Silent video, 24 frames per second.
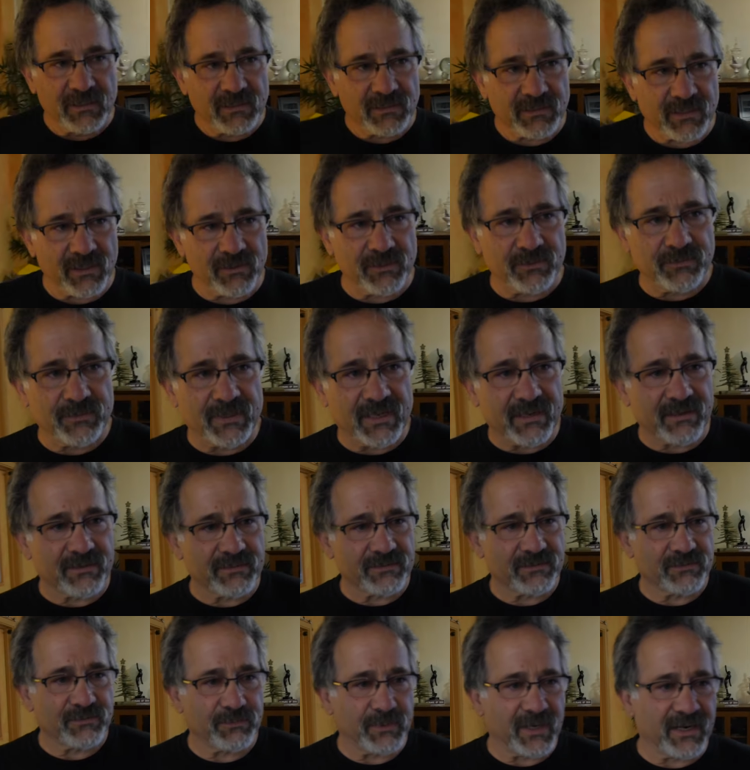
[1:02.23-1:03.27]
So
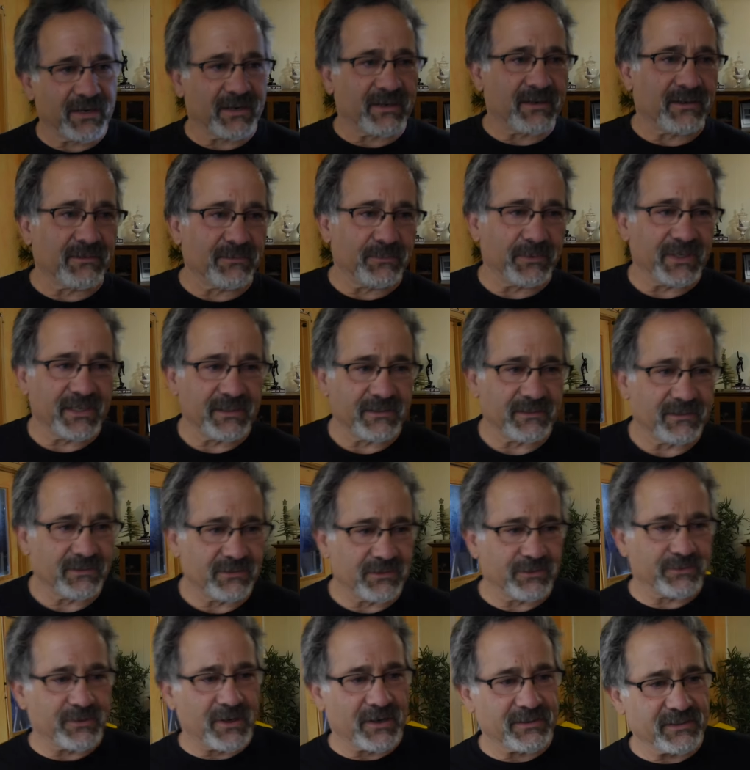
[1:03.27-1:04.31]
here's where we
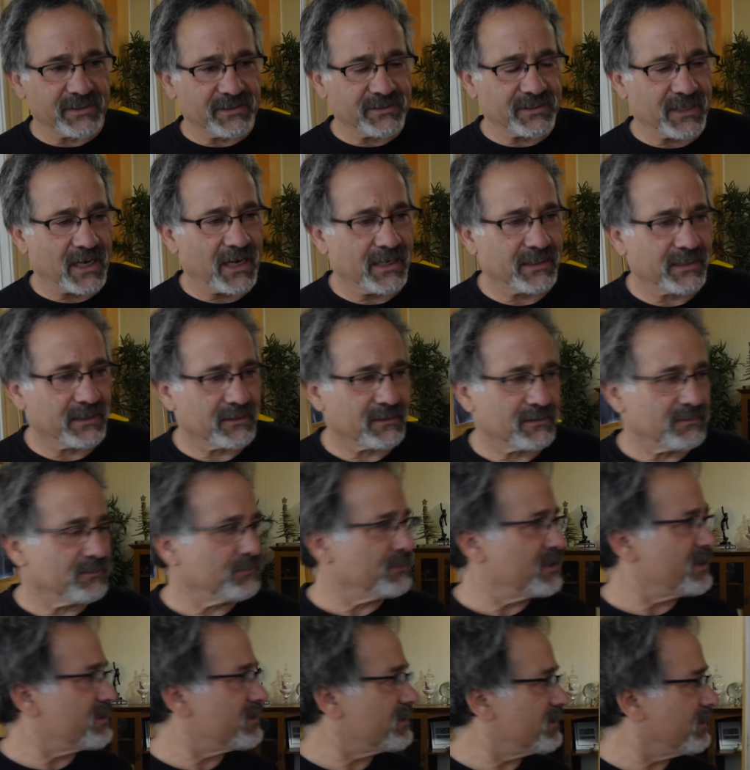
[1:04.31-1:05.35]
do our designing.
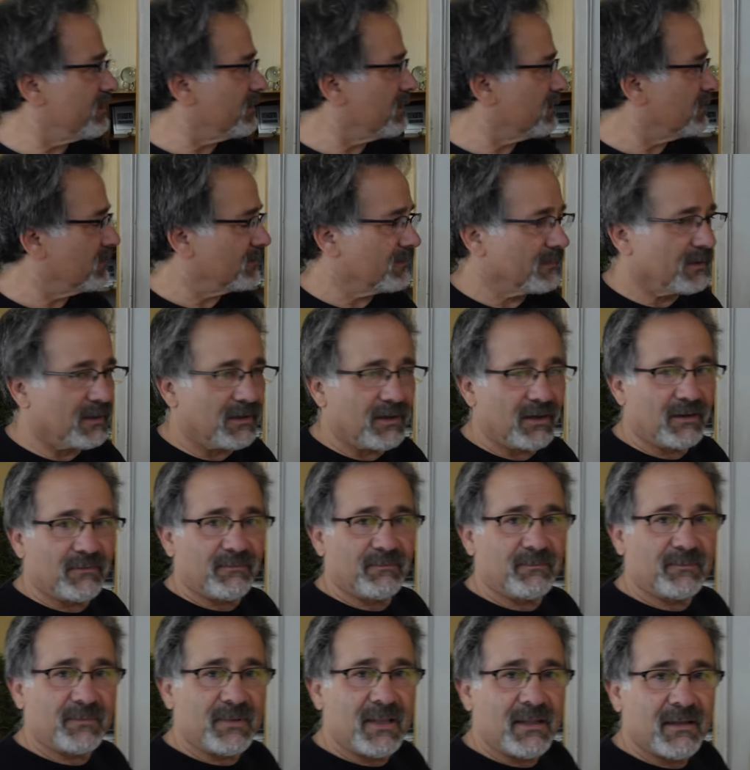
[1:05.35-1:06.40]
We still are
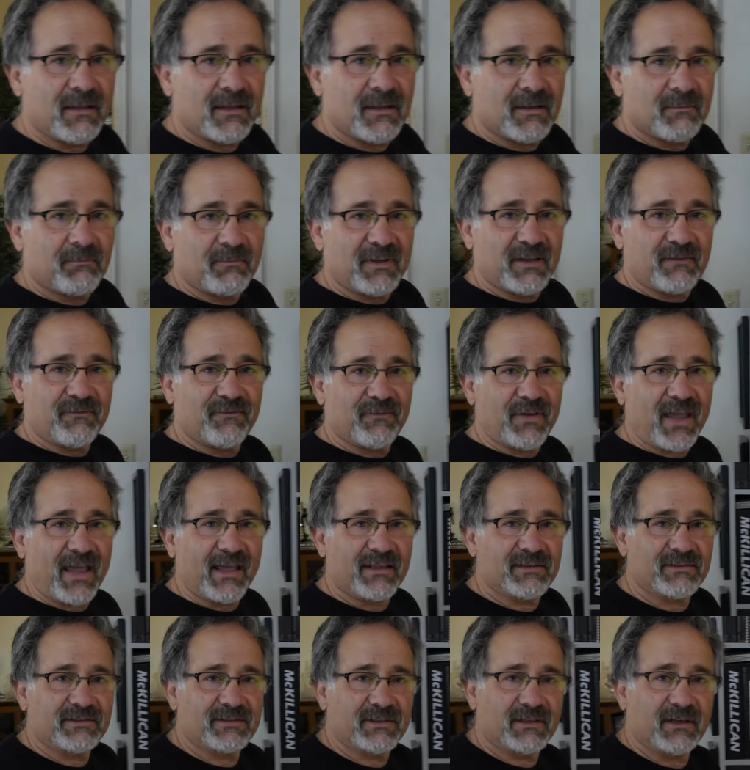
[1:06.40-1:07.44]
big
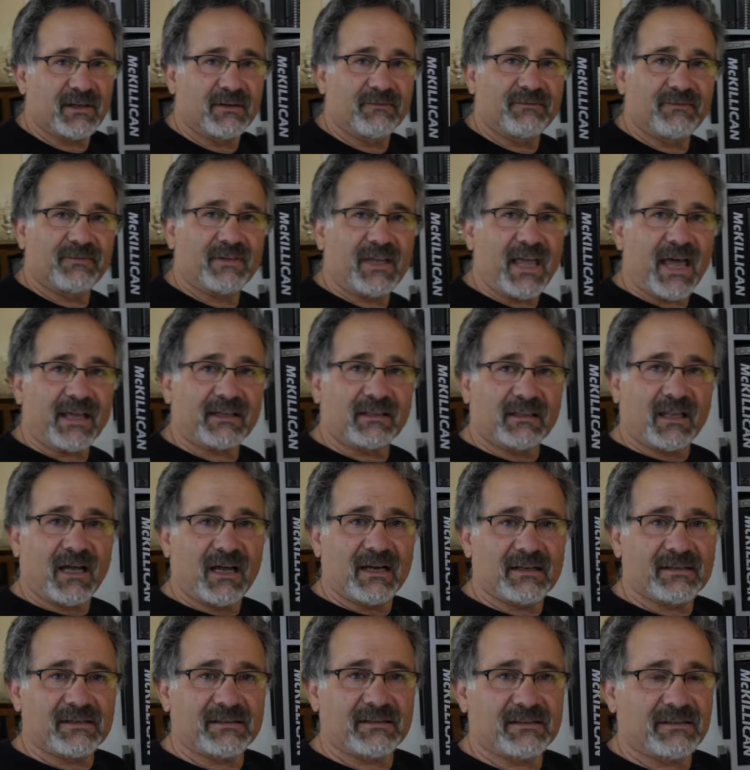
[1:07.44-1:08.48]
fans of
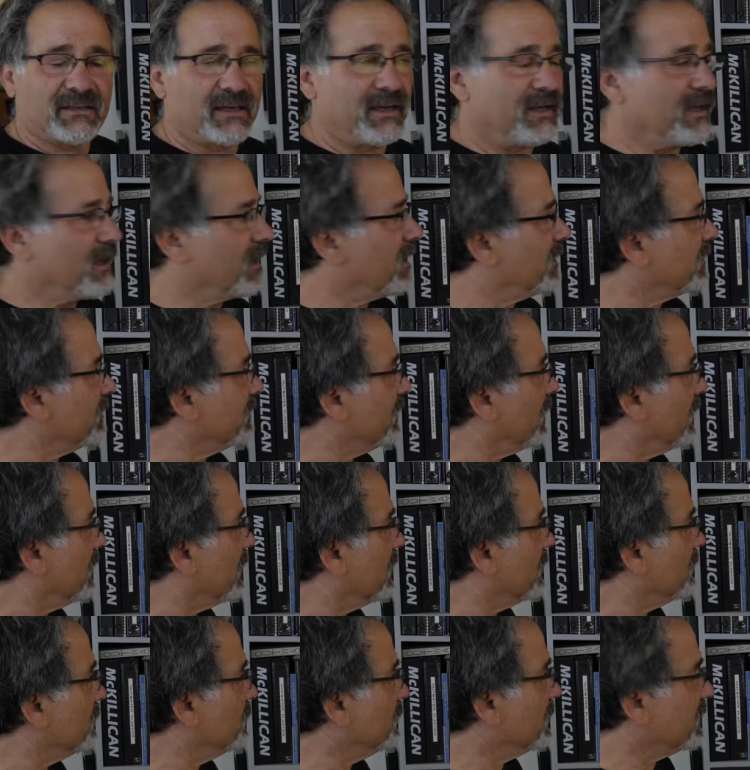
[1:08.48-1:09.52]
catalogs, and
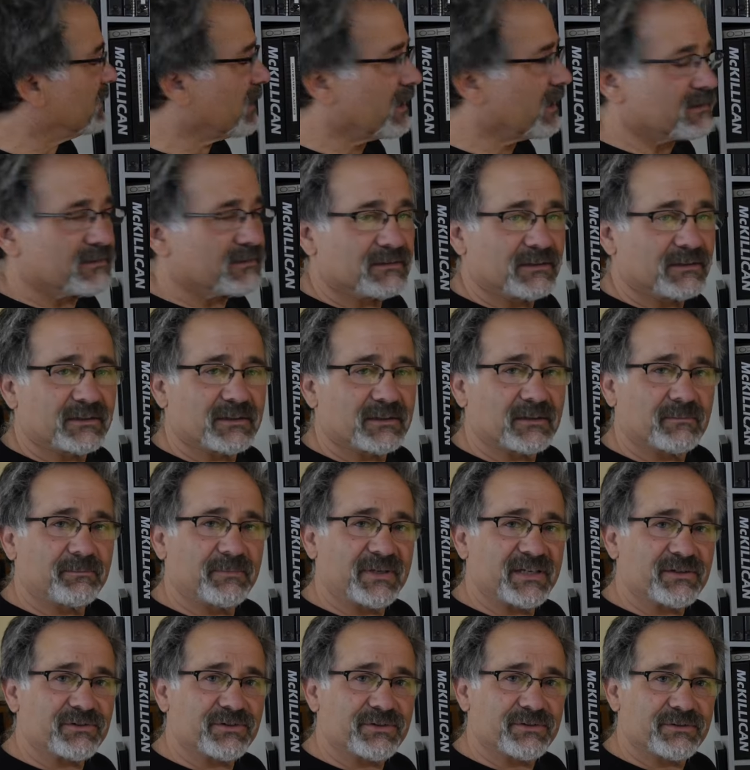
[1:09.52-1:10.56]
we like to look at
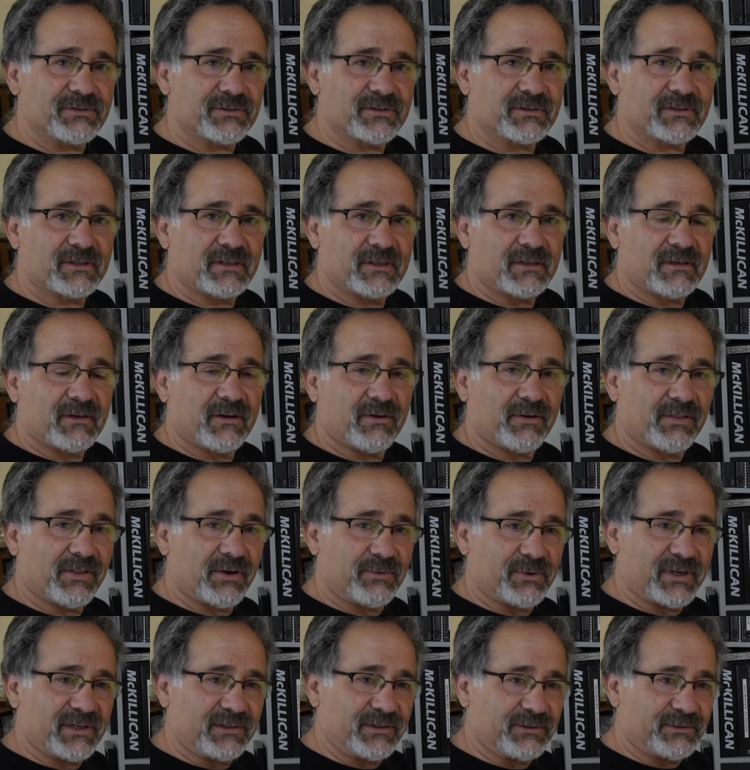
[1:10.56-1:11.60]
pictures, although
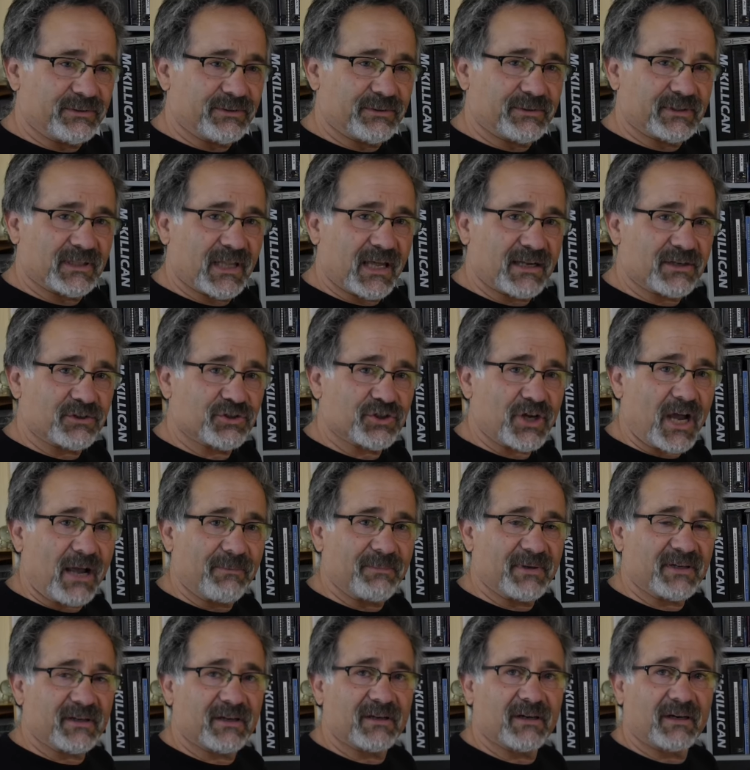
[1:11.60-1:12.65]
we do a lot of
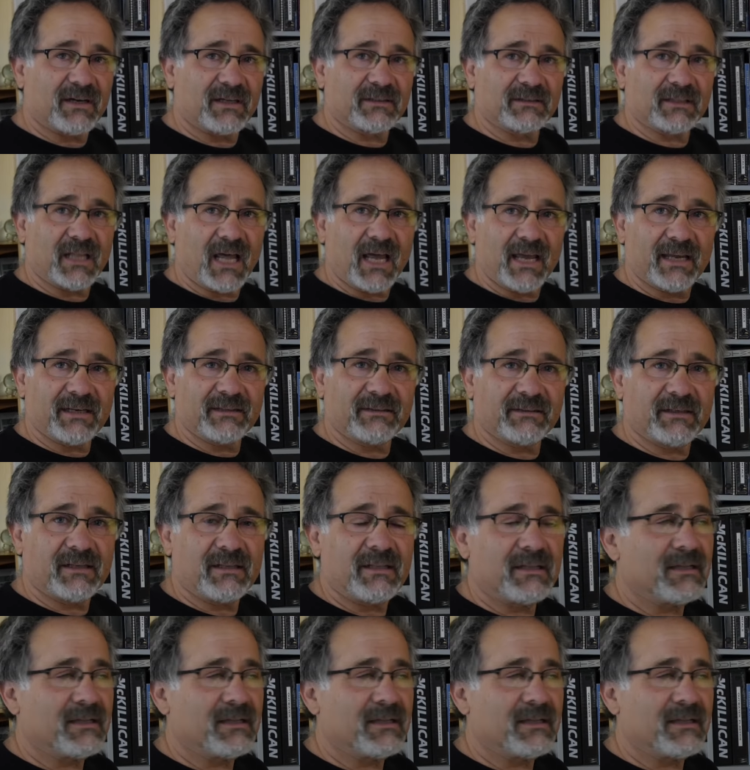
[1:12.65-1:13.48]
shopping online.